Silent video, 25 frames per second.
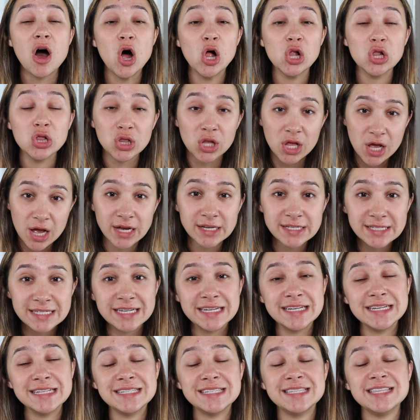a lot,
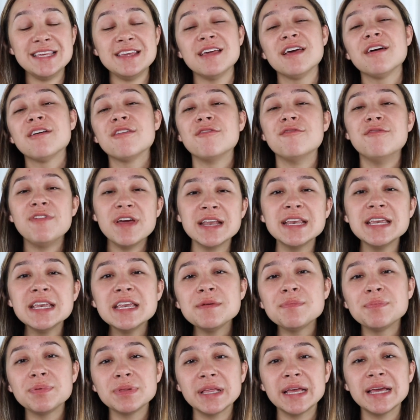it is the
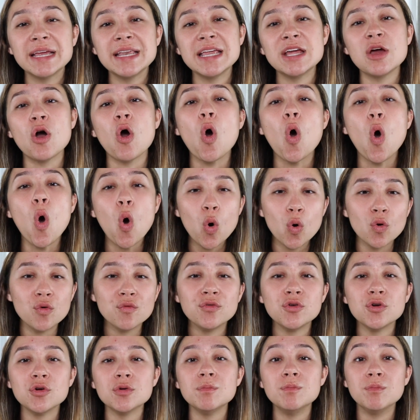Vanity Planet
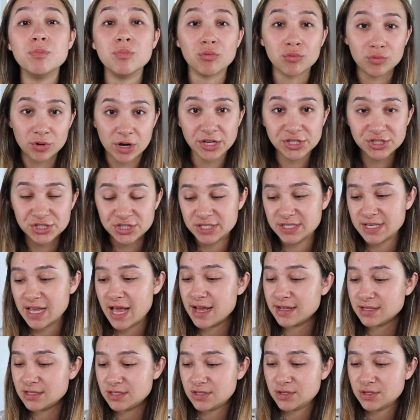oval brush set.